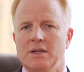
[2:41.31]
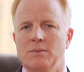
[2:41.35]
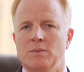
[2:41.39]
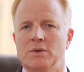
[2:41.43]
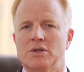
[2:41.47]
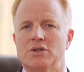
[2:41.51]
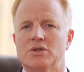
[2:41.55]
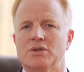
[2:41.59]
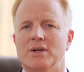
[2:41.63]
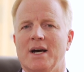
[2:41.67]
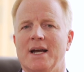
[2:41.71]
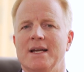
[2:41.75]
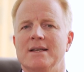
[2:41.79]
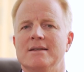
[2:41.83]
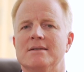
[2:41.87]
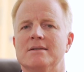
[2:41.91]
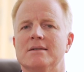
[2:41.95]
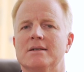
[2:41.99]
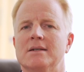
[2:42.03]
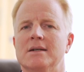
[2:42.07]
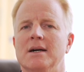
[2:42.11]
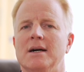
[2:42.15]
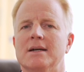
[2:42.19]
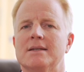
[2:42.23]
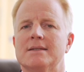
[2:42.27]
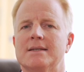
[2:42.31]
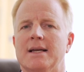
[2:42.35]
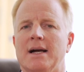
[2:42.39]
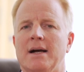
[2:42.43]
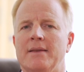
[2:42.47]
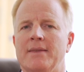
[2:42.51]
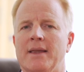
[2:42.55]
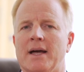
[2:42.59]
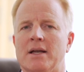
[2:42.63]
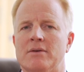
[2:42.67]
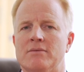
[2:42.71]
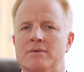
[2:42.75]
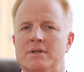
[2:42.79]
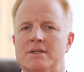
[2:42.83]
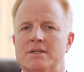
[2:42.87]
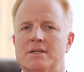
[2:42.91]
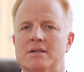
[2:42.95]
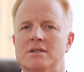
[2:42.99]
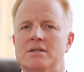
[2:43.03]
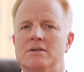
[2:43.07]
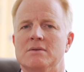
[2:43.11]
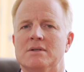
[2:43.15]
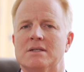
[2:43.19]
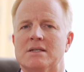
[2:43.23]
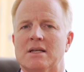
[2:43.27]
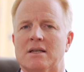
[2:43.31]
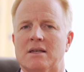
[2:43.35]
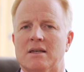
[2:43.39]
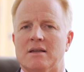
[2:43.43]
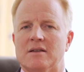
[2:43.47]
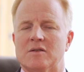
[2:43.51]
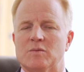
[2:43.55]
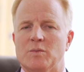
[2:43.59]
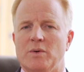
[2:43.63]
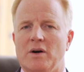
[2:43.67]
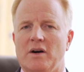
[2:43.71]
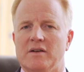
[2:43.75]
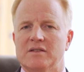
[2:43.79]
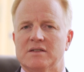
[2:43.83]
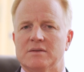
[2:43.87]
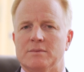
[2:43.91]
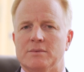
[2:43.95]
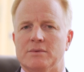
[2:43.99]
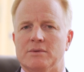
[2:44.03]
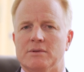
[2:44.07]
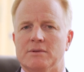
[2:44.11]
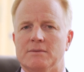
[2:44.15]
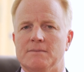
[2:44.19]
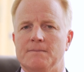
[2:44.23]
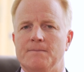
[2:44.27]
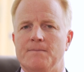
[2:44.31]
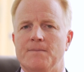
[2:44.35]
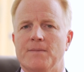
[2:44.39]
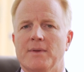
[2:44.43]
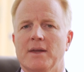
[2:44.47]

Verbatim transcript: and we're trying to cut down that risk to as little as possible.